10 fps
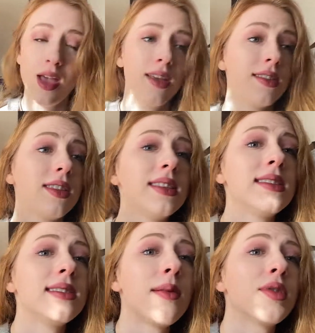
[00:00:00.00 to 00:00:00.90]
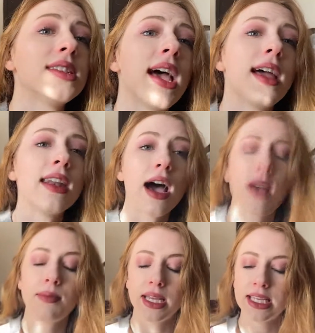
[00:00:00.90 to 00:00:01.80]
So this is number 10
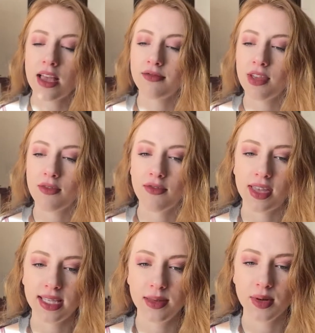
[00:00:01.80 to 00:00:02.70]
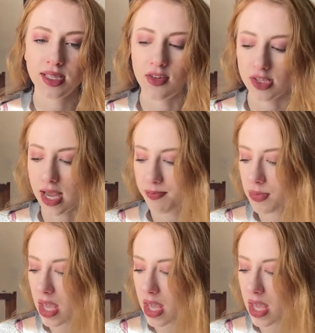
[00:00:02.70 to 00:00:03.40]
on my 10 favorite fantasy books of all time.